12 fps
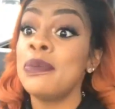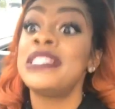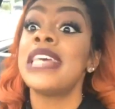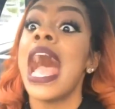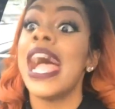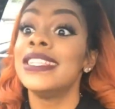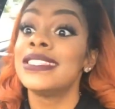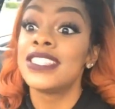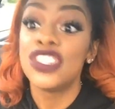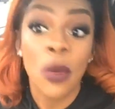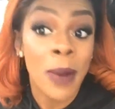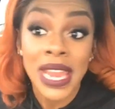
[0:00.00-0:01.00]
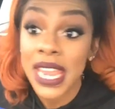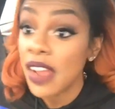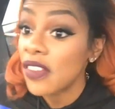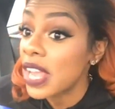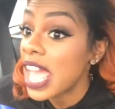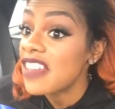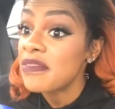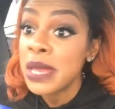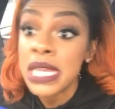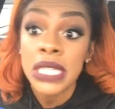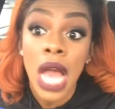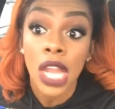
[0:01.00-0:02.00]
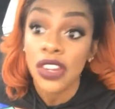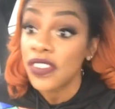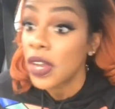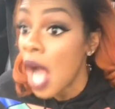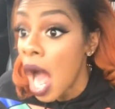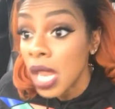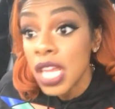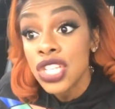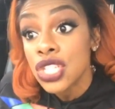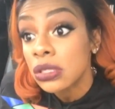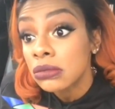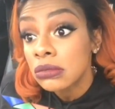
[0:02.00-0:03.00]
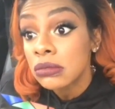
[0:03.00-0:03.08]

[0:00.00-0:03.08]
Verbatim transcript: And besides, nobody ever gave me a dollar for college.